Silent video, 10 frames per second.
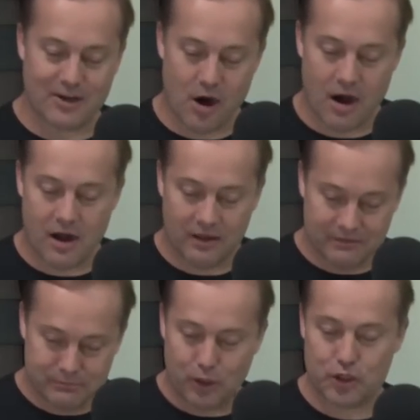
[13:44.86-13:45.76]
call
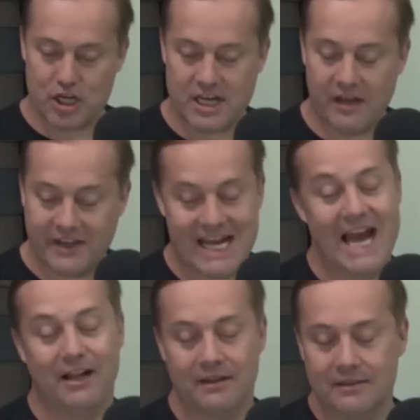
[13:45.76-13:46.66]
bullshit on the
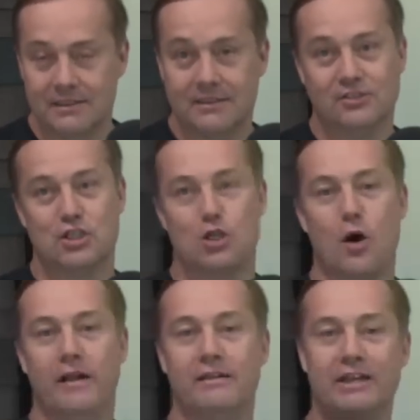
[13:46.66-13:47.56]
title. Just
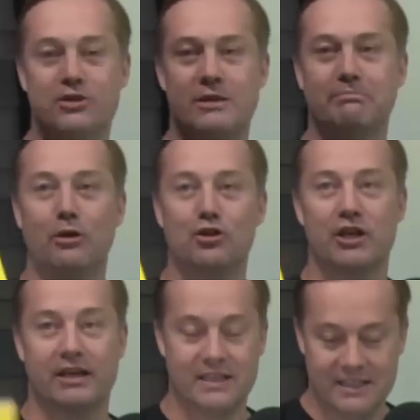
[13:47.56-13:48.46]
call it leadership
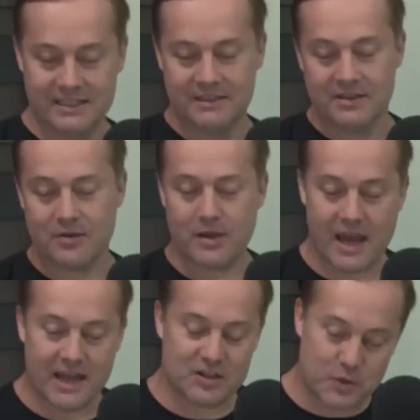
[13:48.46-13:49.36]
bullshit. It's
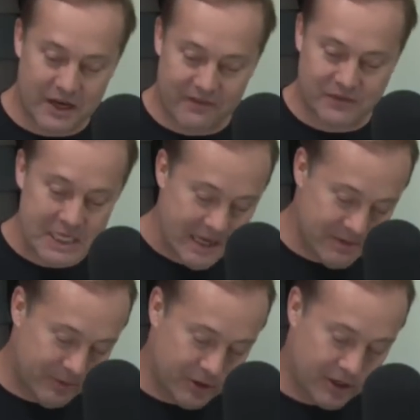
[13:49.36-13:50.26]
okay. It's 2015.
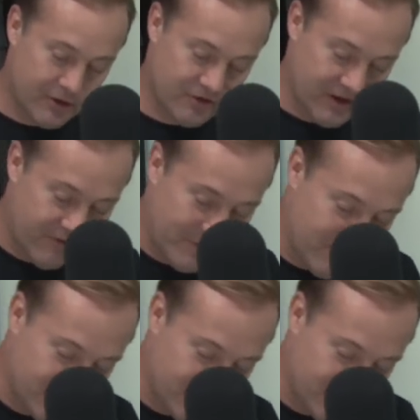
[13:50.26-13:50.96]
People curse. Everybody's